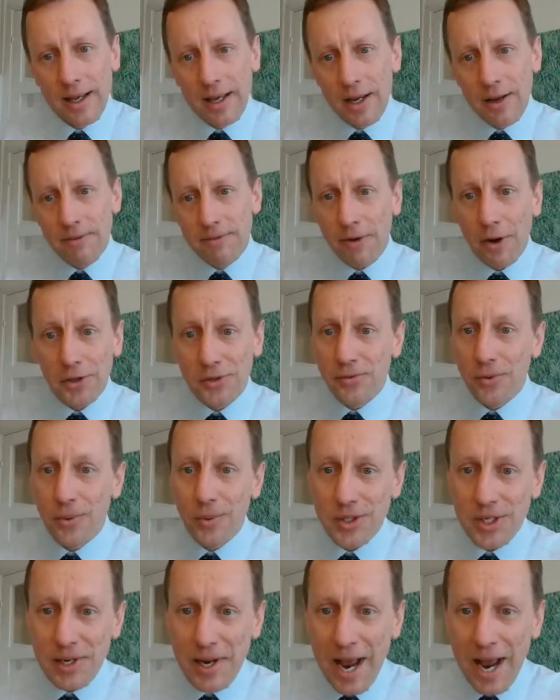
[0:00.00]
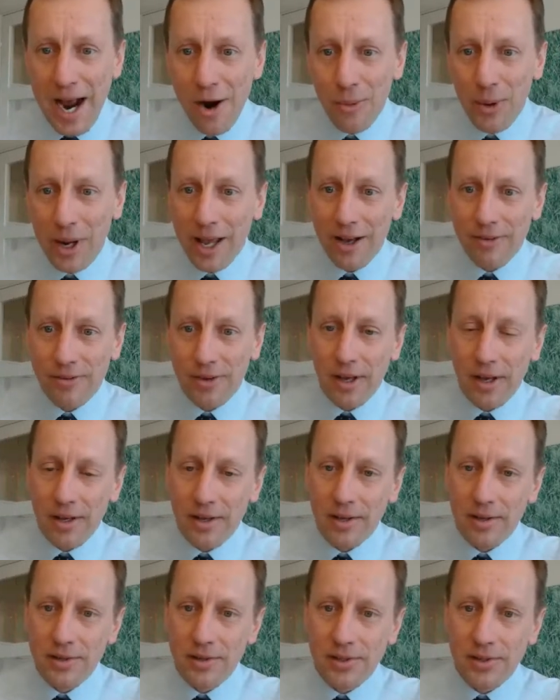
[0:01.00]
Fast forward to now, we have a
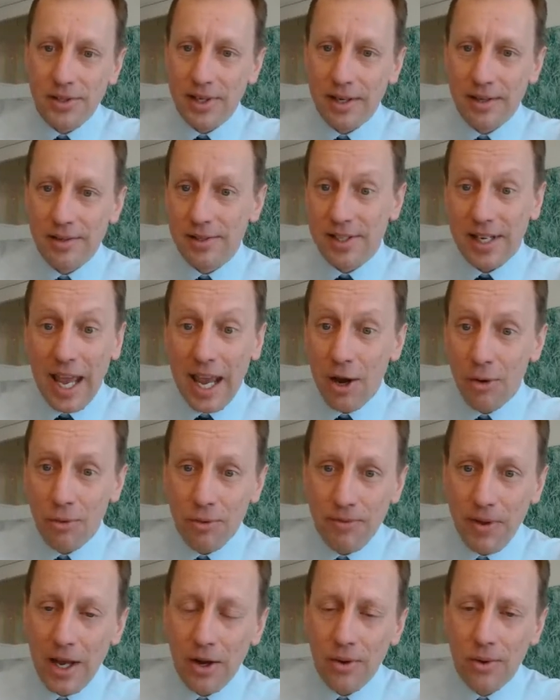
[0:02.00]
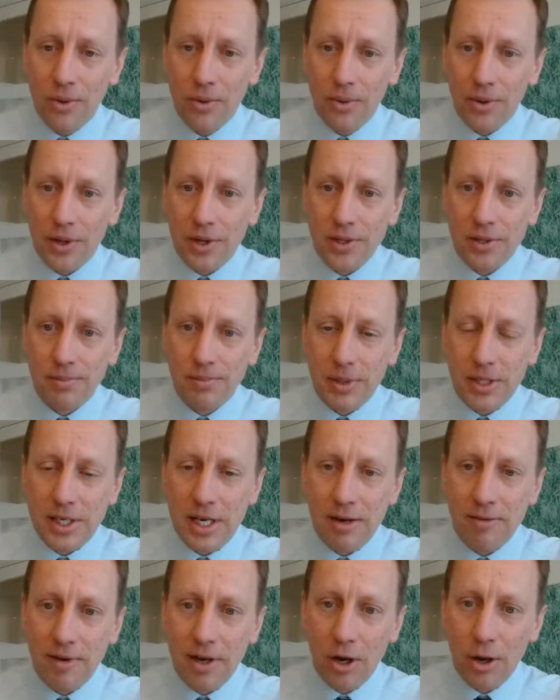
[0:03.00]
scaled vehicle that's
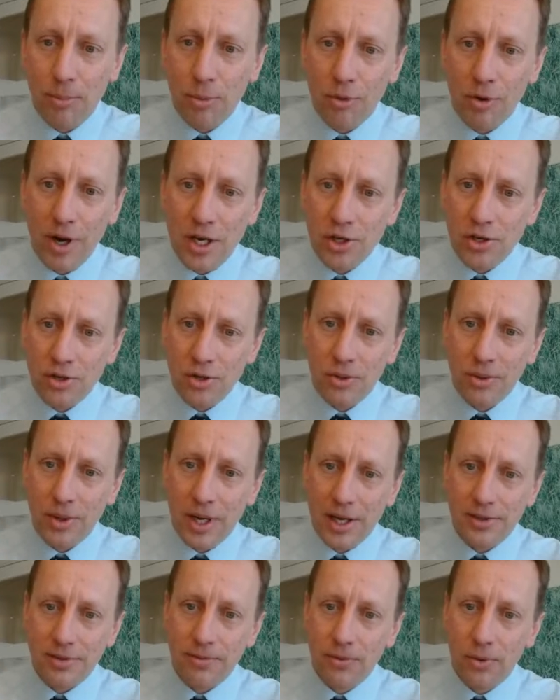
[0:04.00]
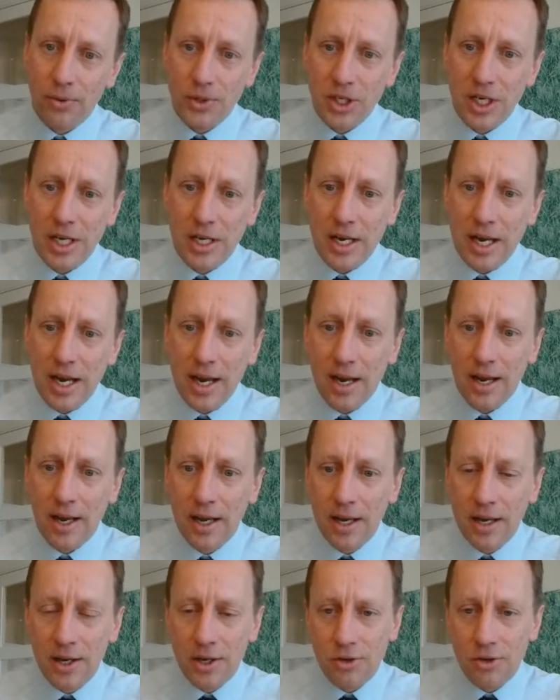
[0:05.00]
materially operational, has a 14-year
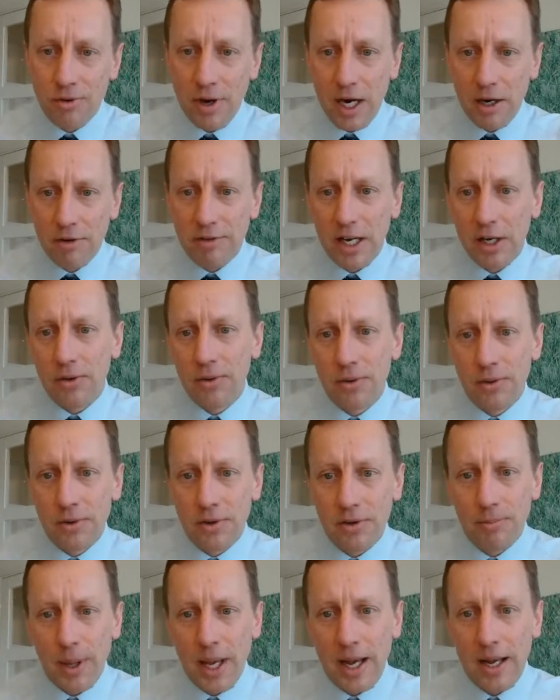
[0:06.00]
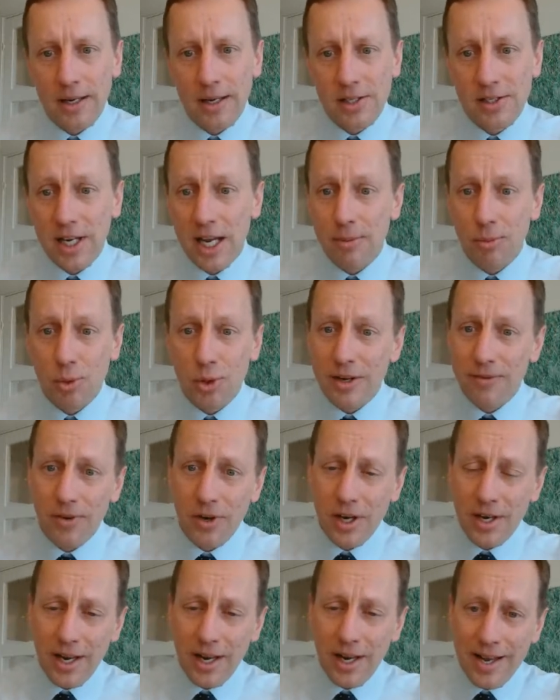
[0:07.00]
track record of paying a stable
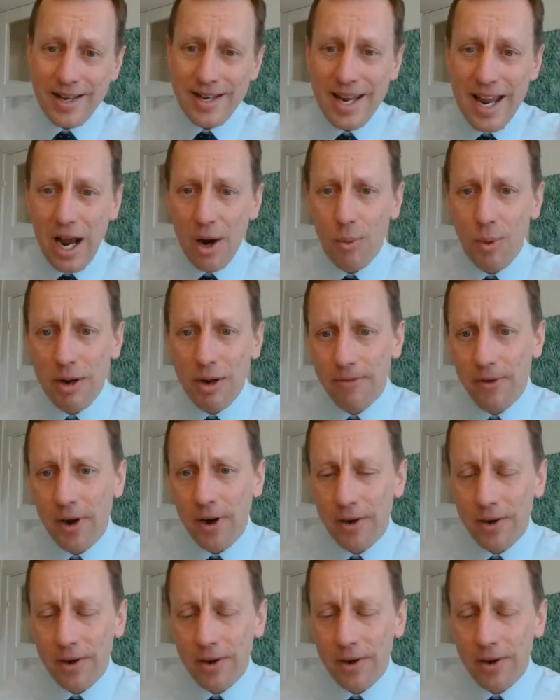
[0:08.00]
dividend, yet we find